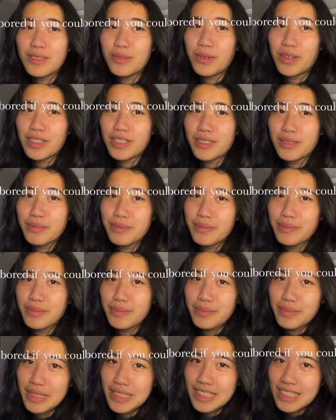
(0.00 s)
can watch
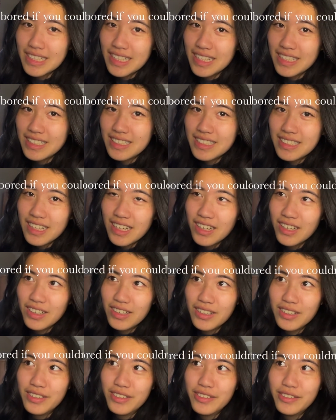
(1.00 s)
some BTS
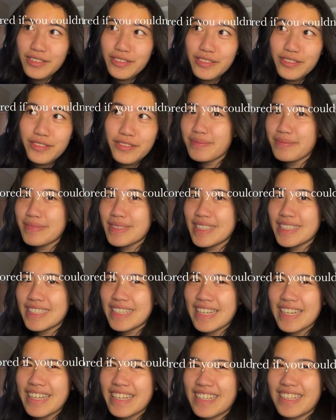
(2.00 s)
of me
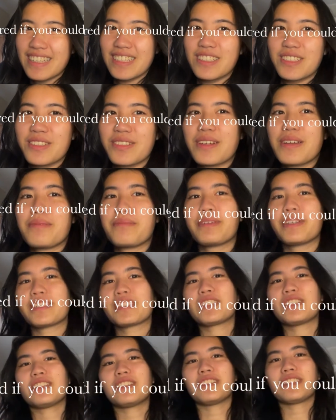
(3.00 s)
taking Instagram
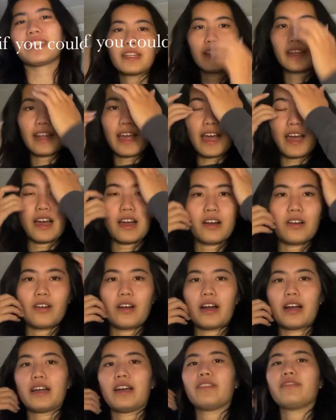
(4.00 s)
pictures. Now
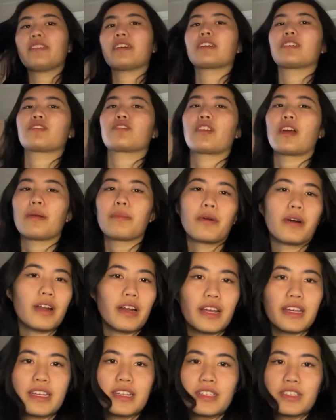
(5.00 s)
I have like a tripod
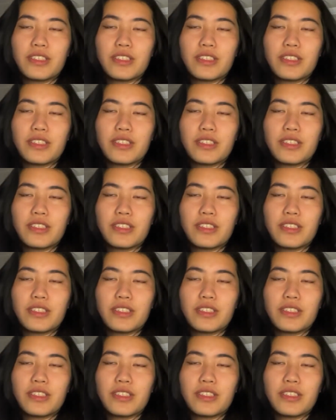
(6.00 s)
I can